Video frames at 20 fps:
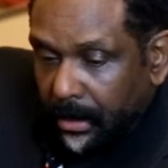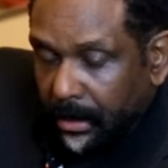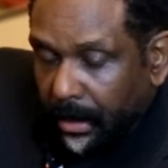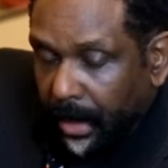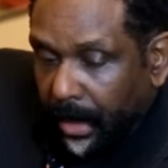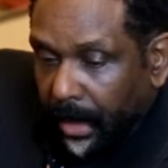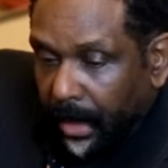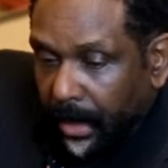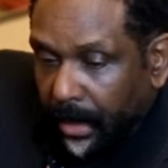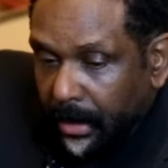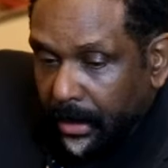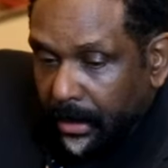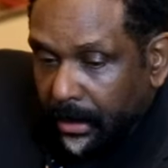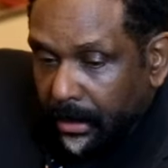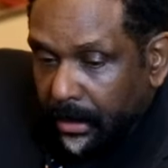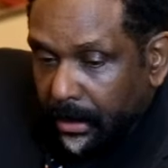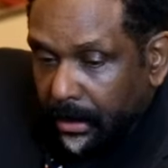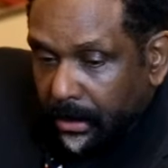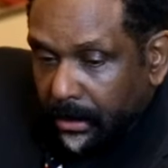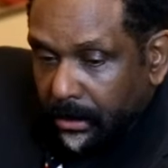that
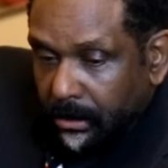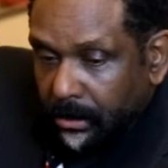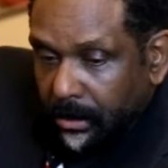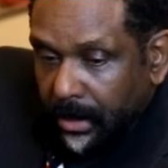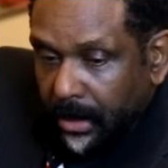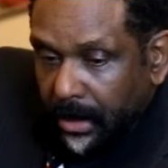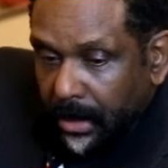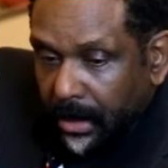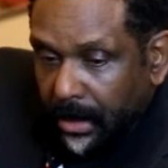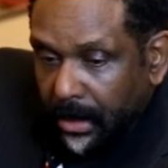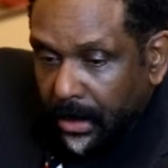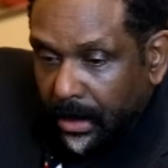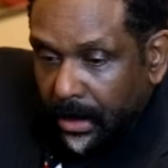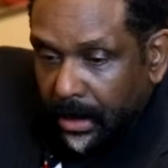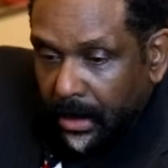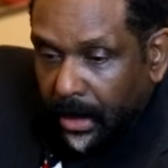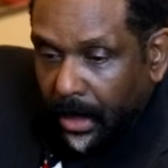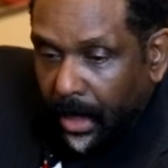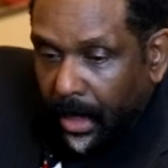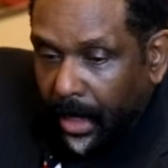
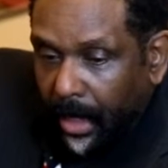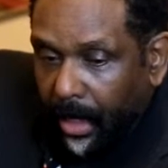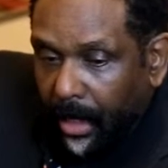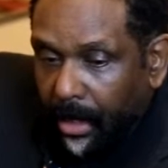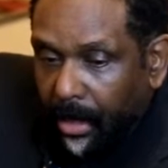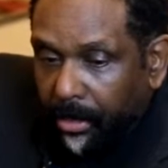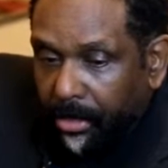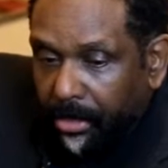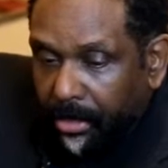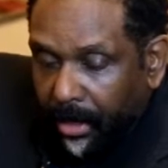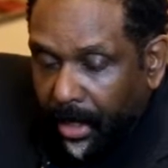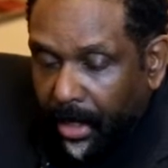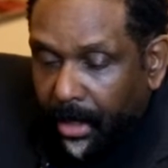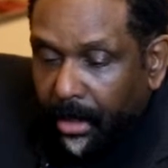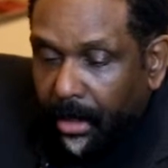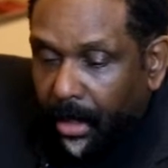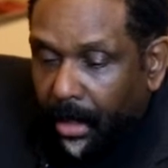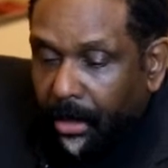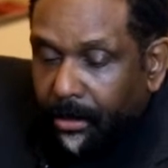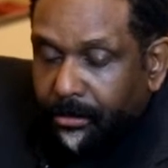we
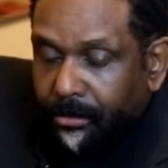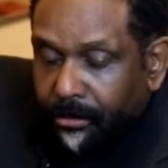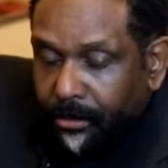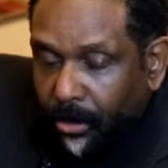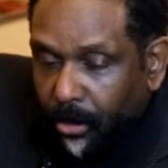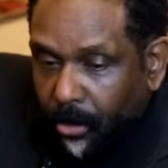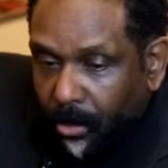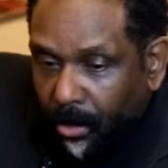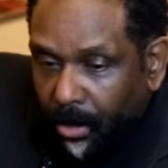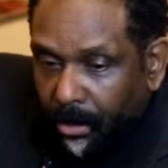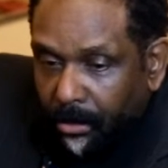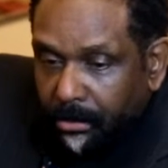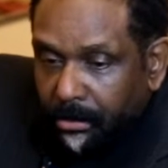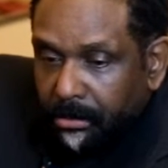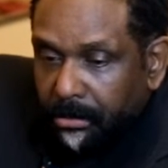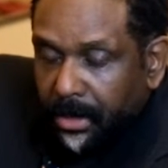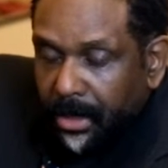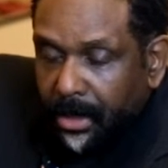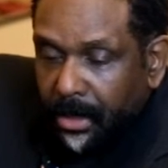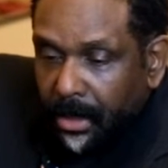thank God for
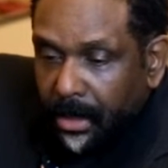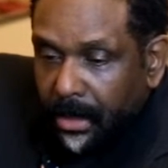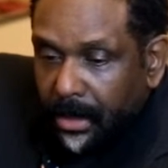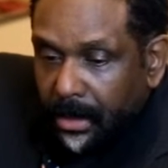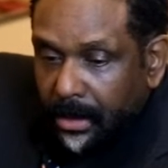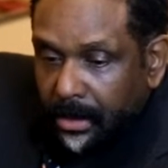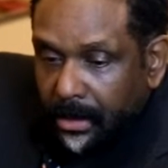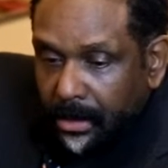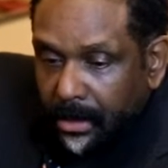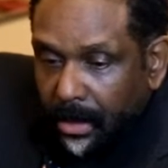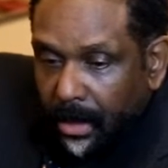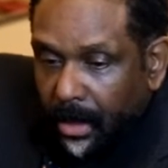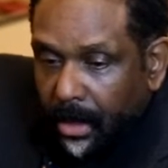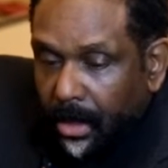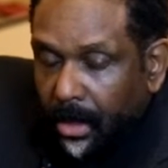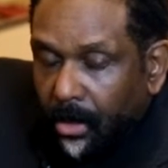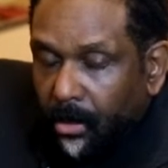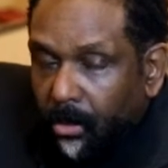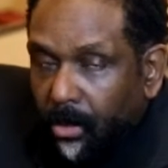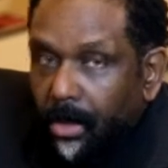because
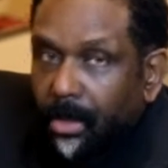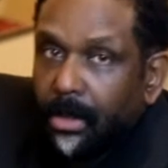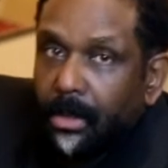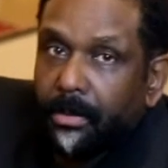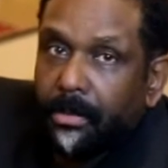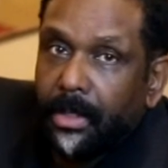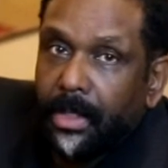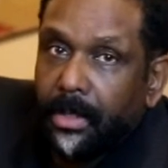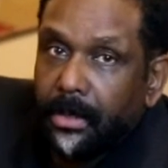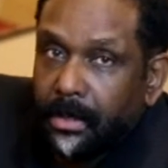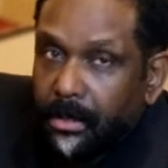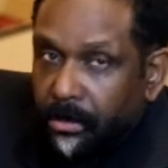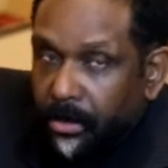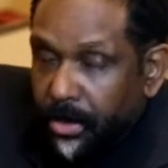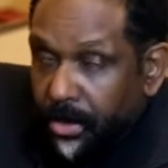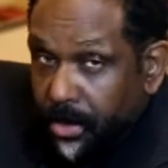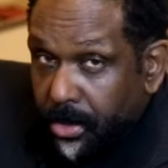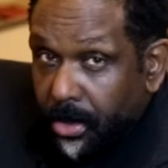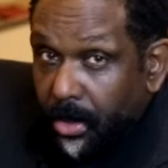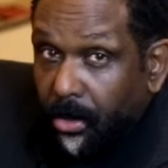one of the things that
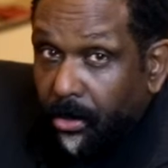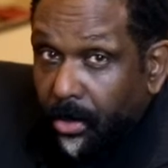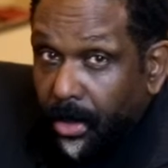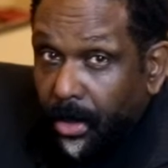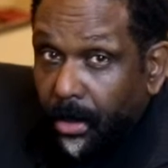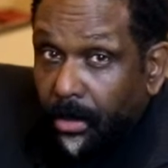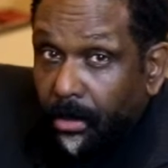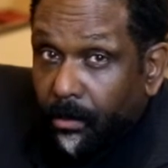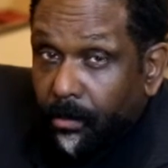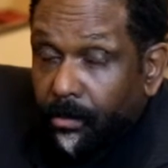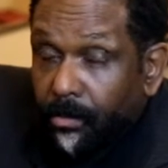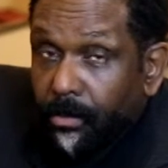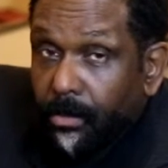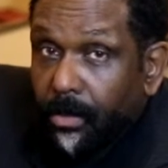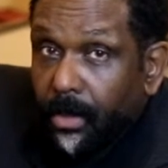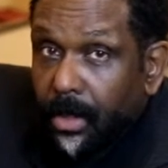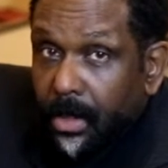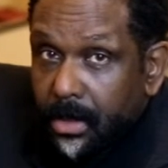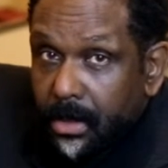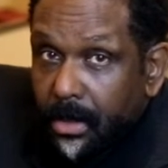we show here
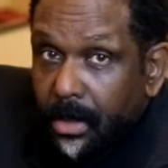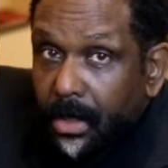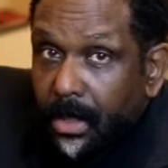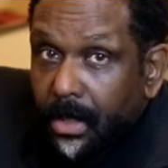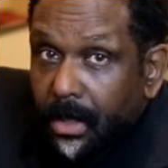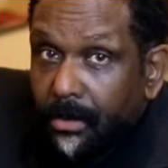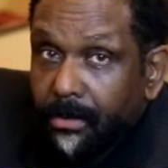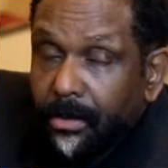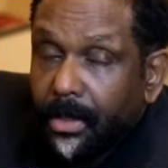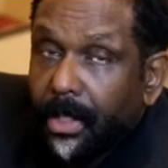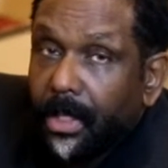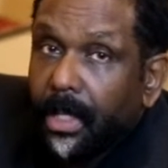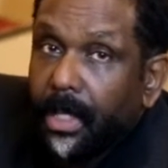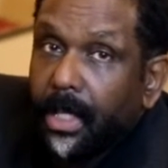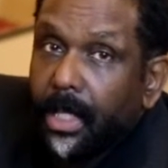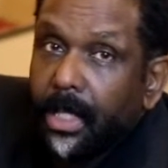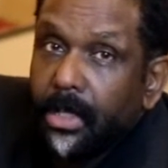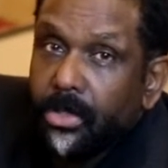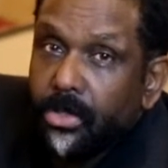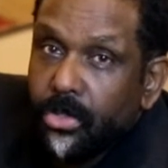is love.
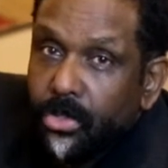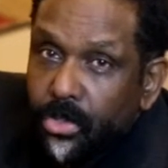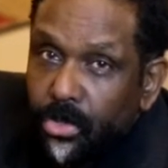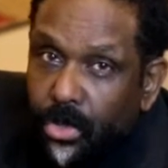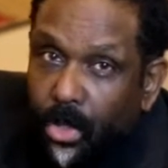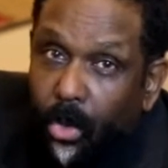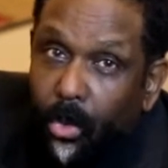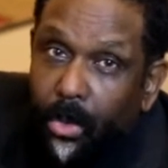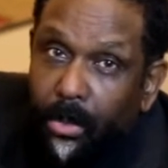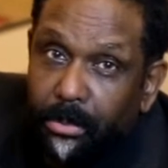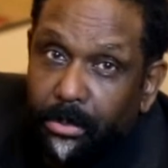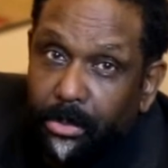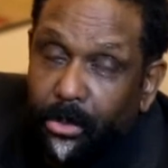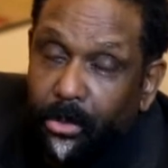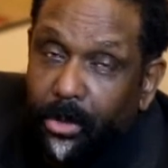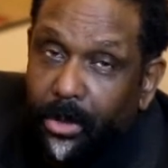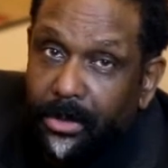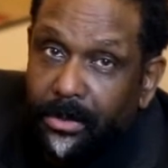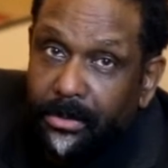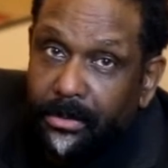It's so
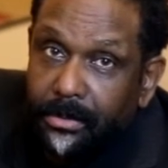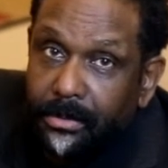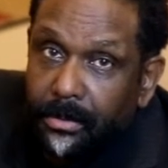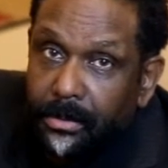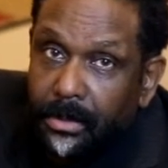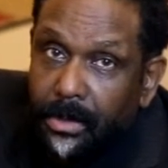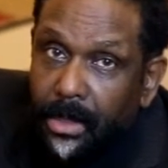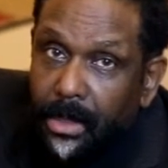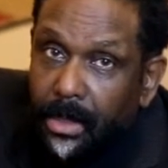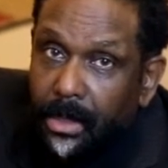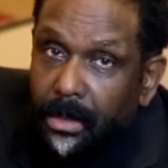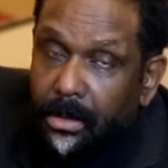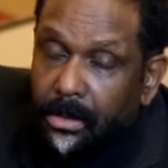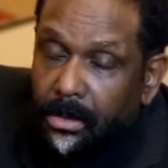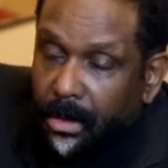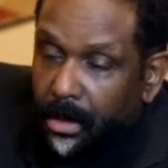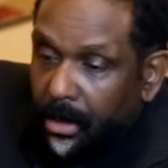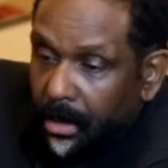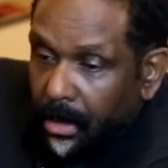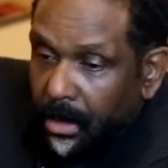important
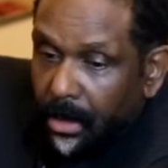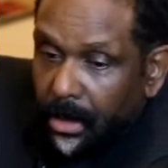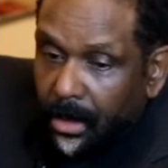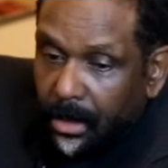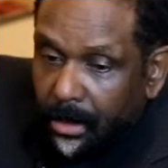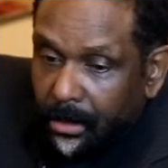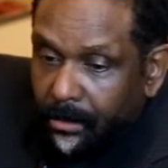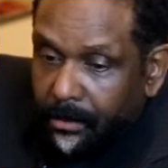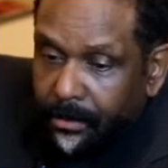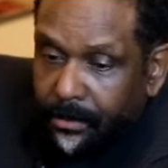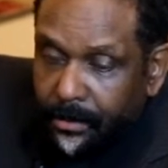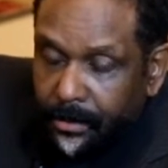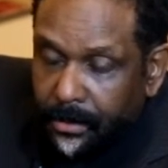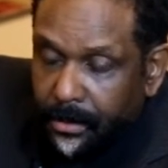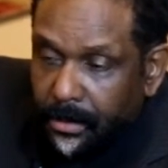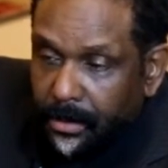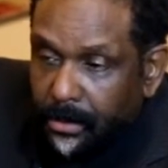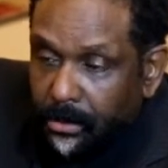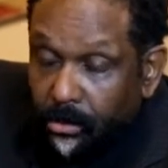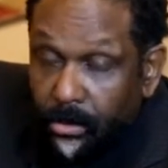to love
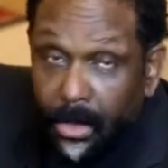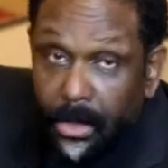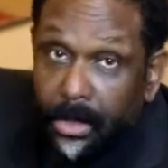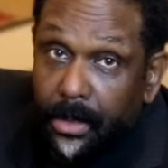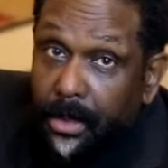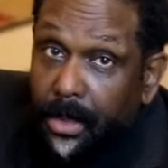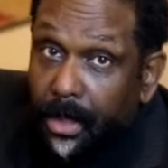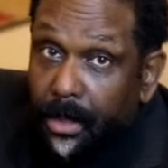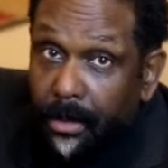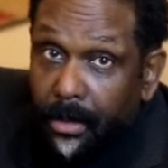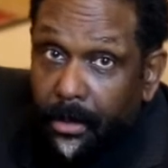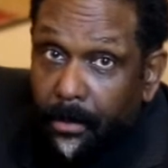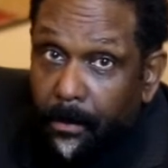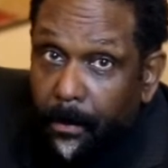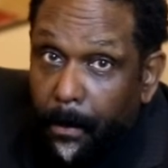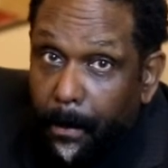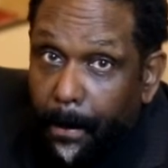one another.